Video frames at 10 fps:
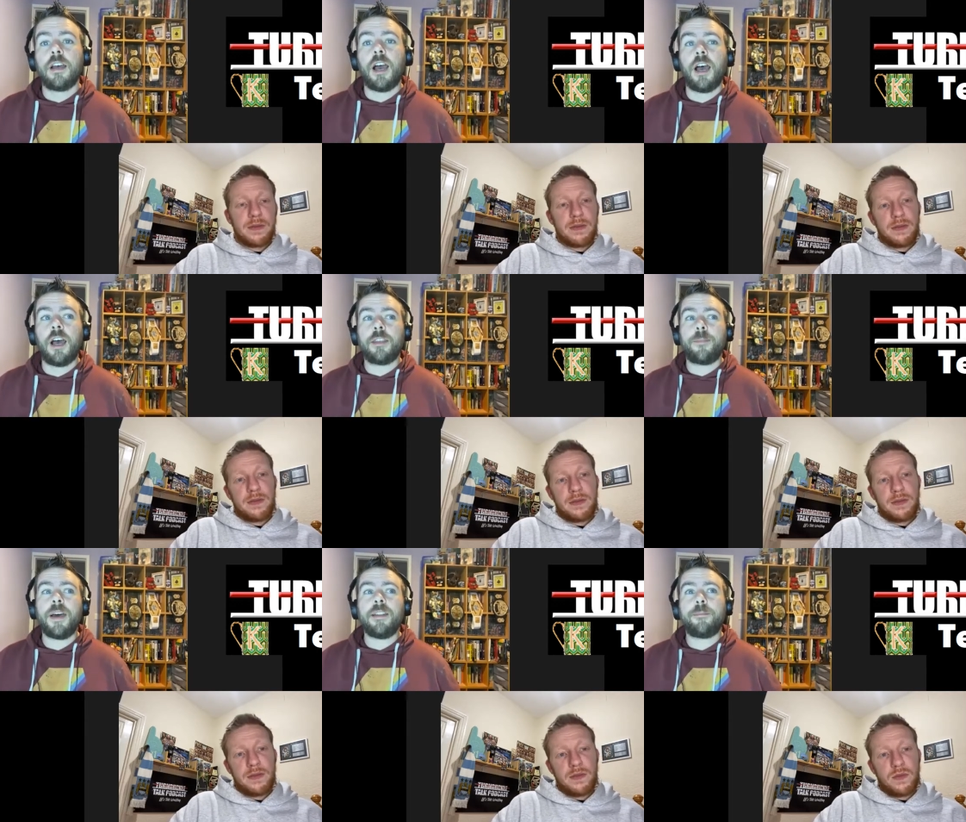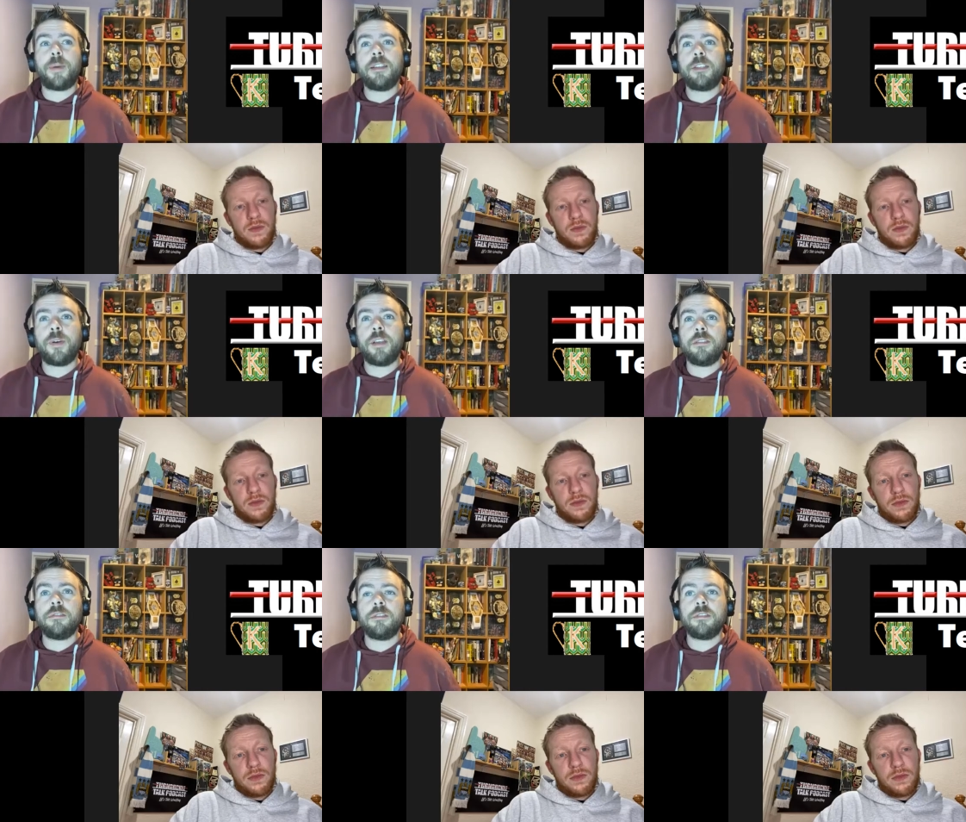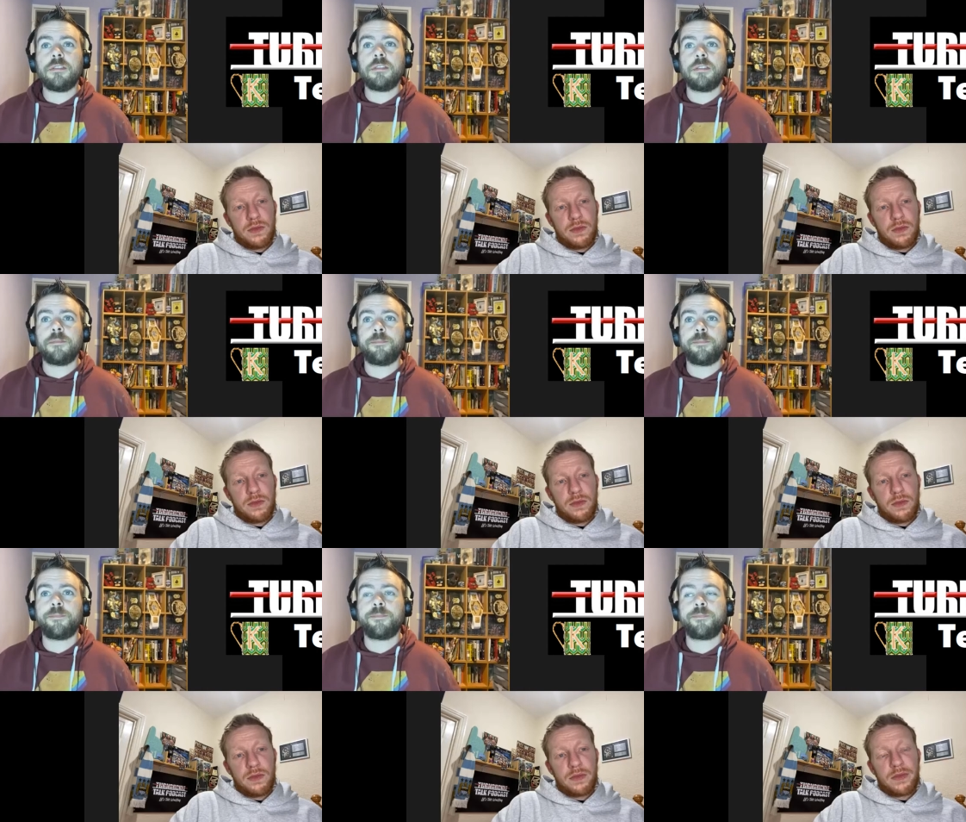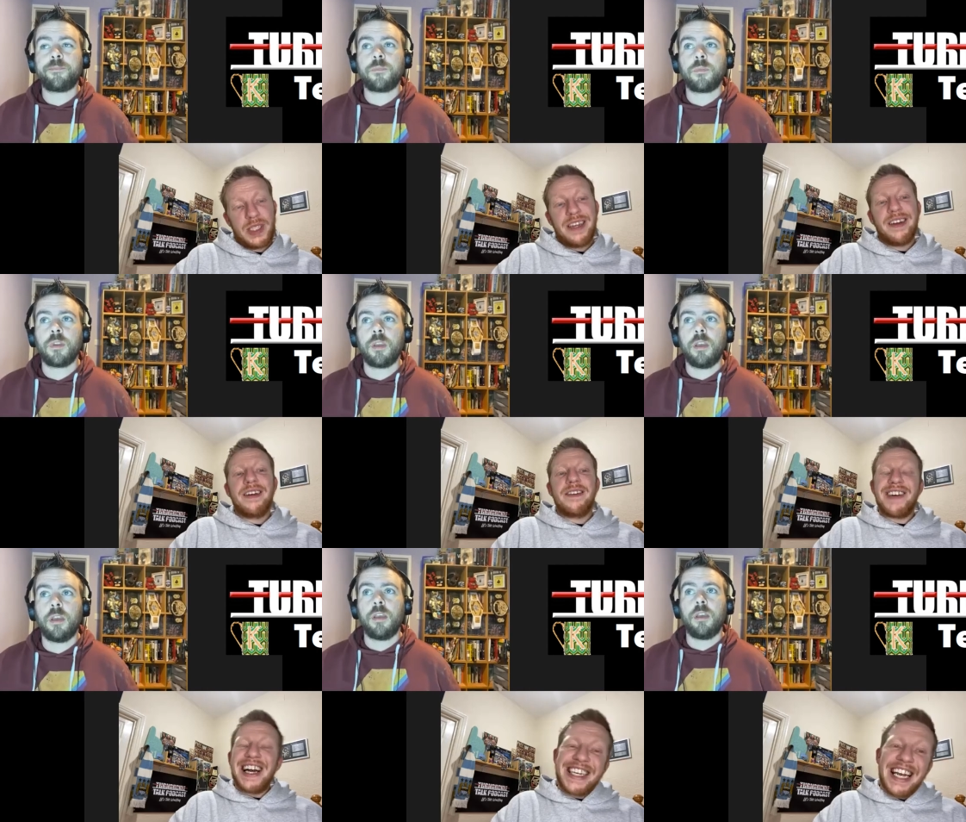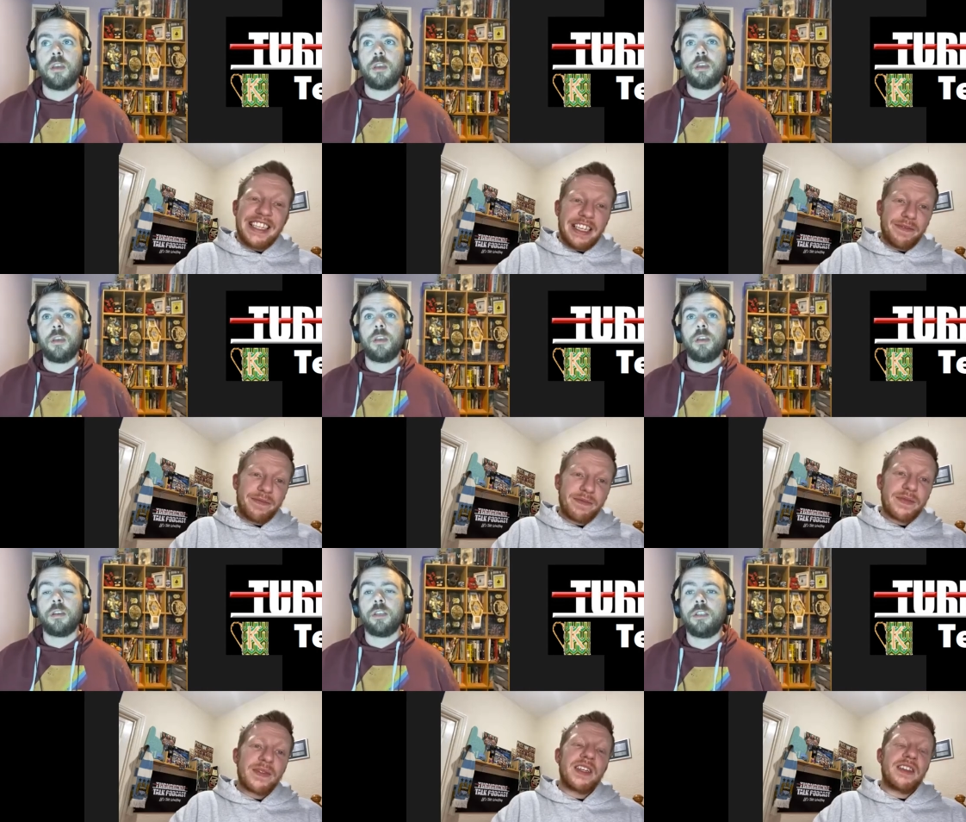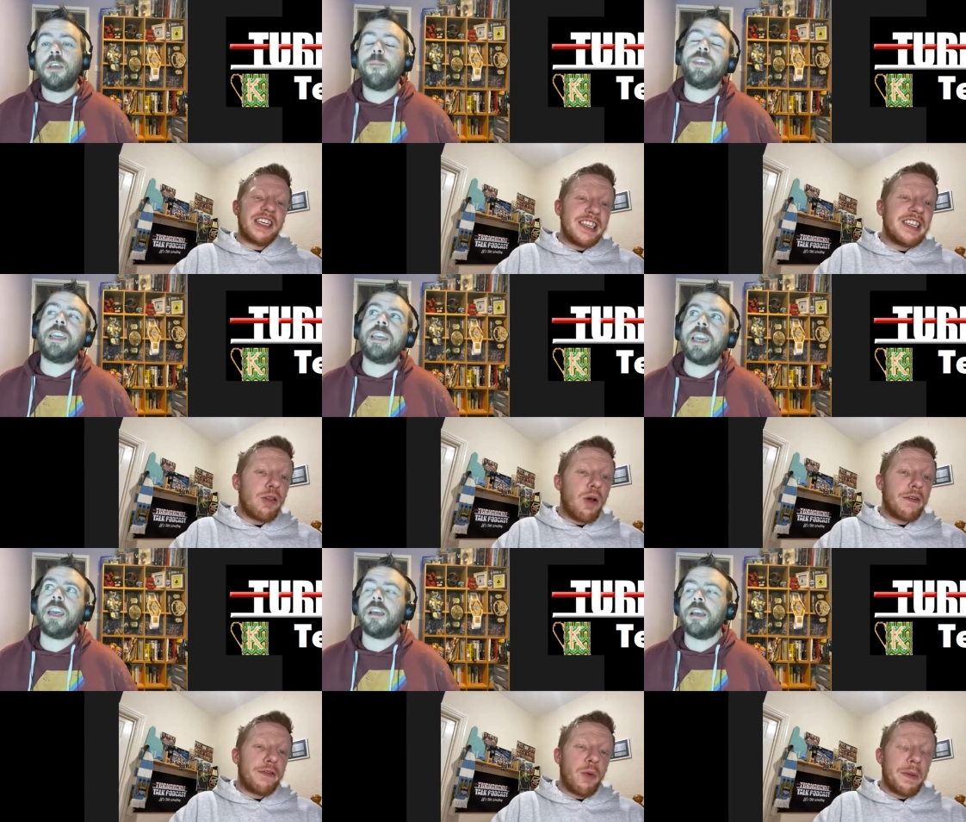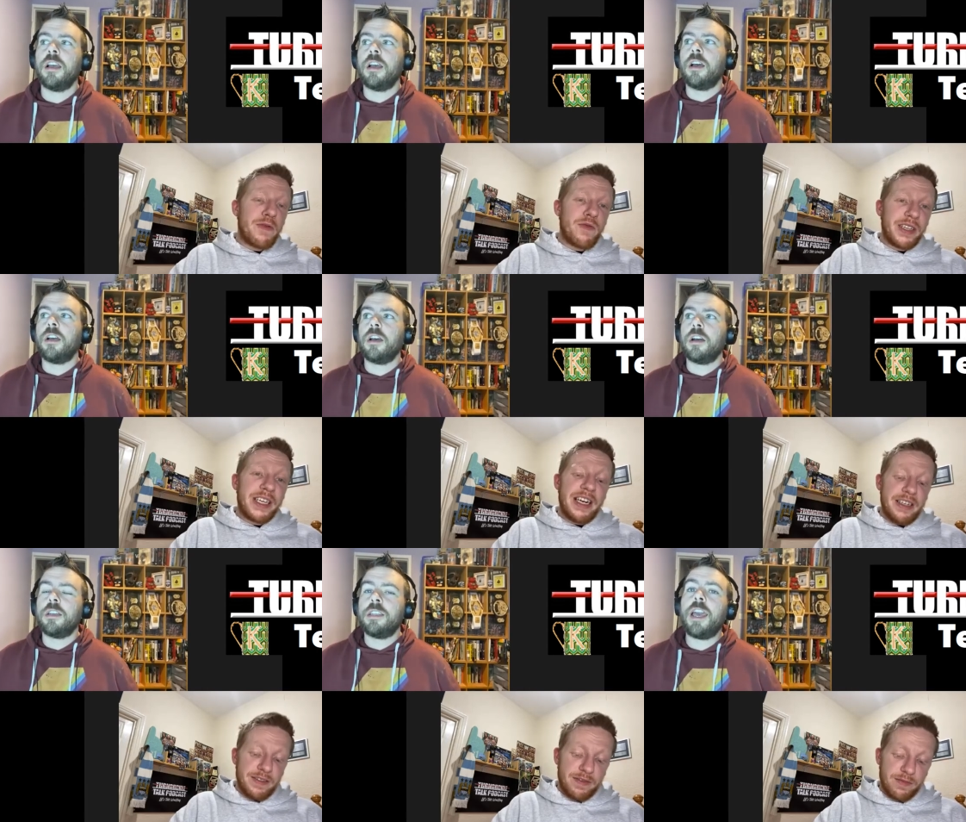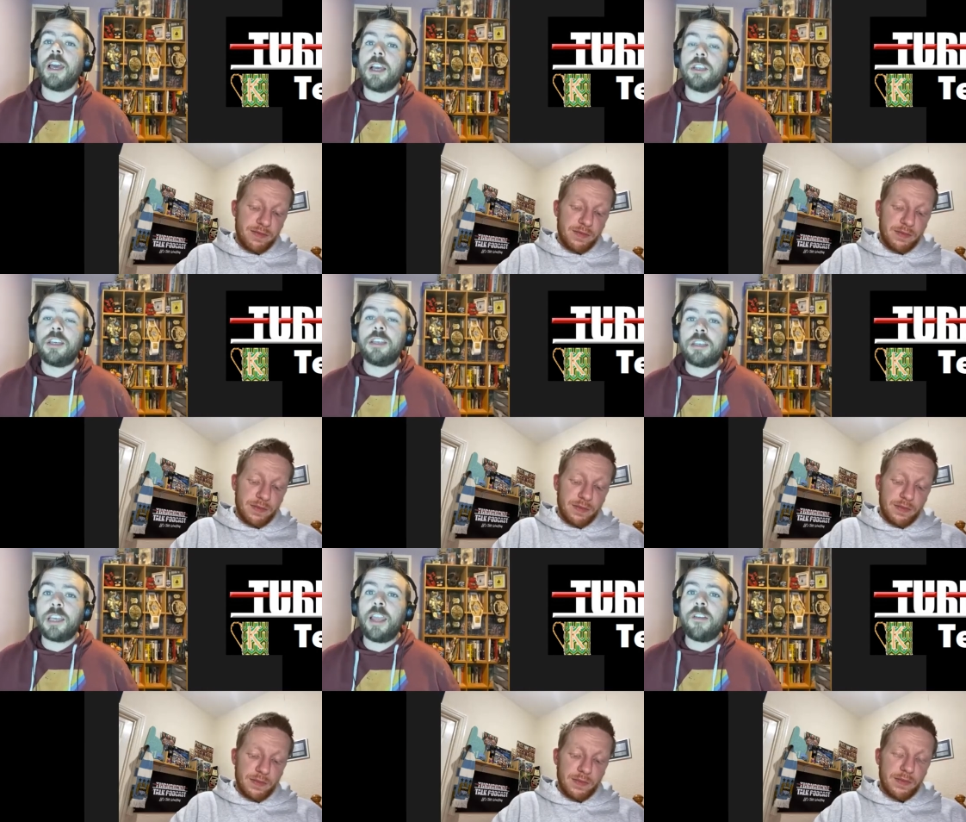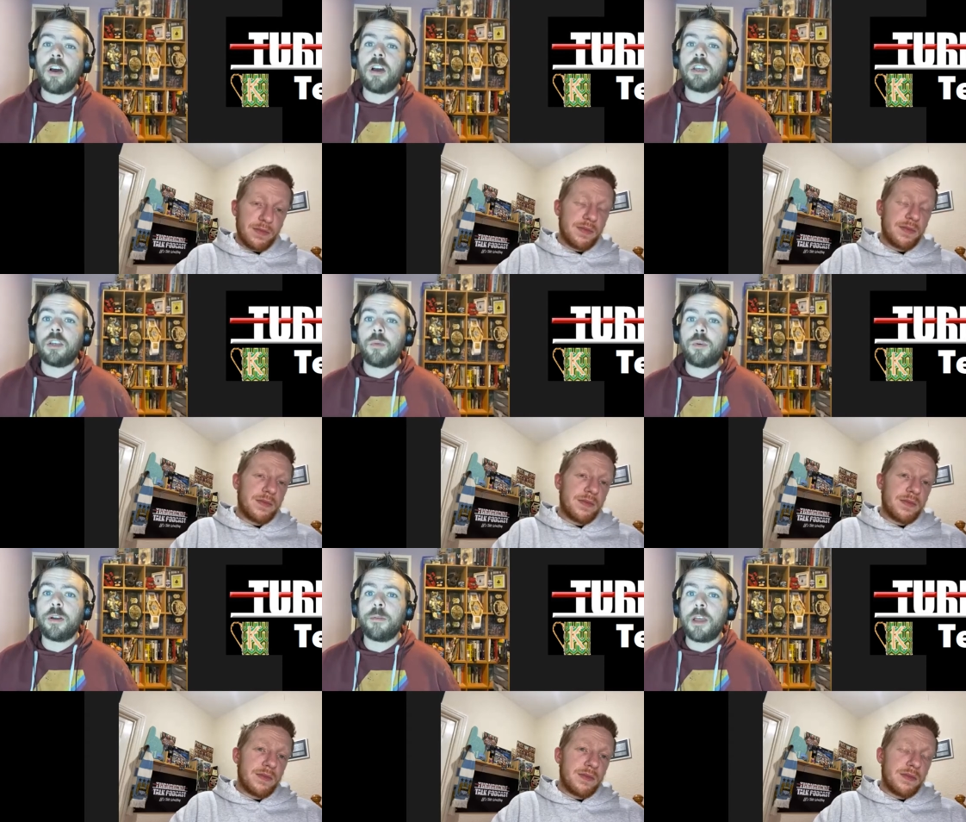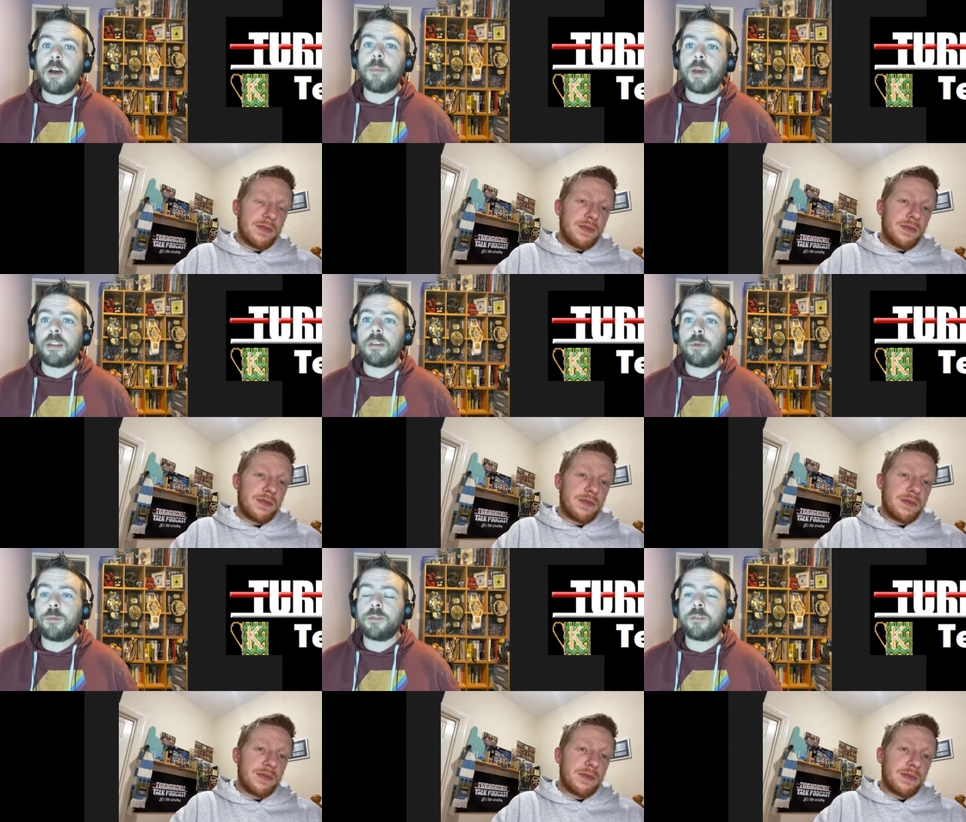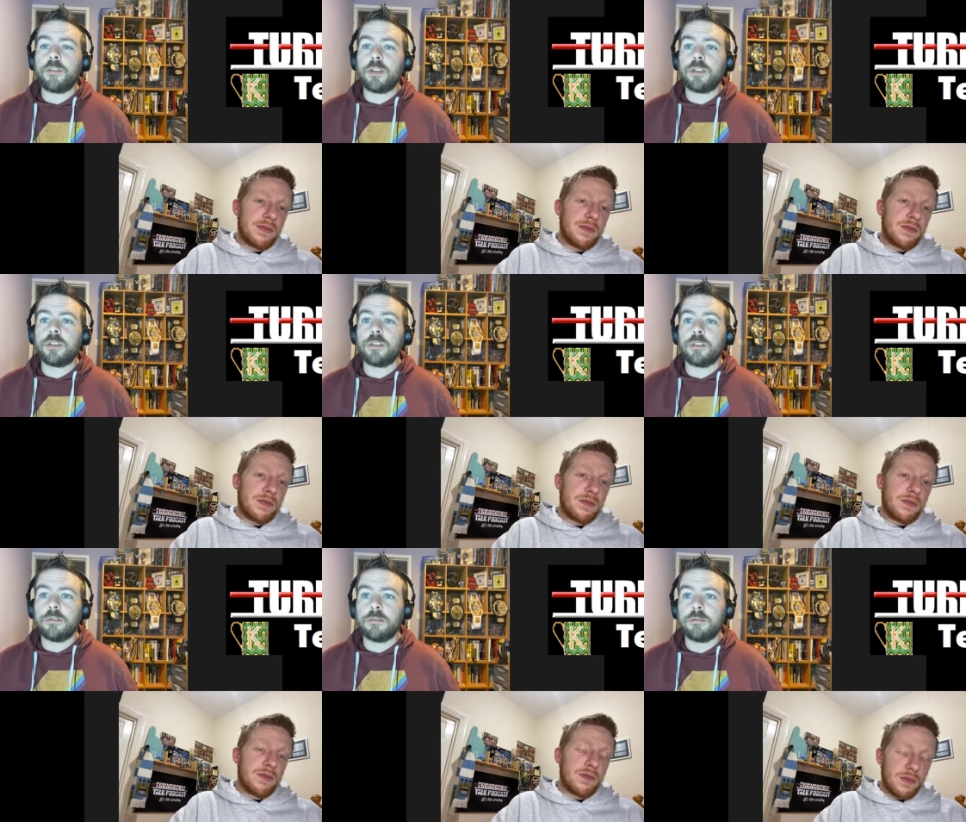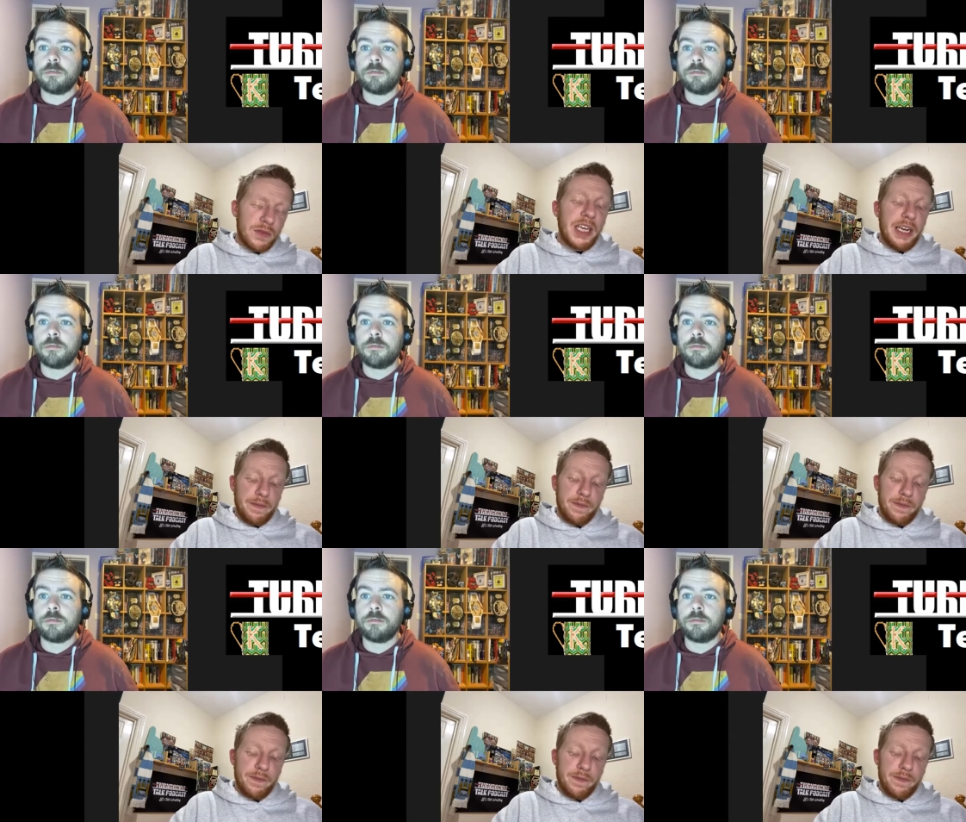Speaker 1: Uh, the Bella, Bella Twins. I get it. they did a lot for
Speaker 2: women. Yeah.
Speaker 1: Yeah, you can kind of argue they were a little better than Women's Revolution. Yeah.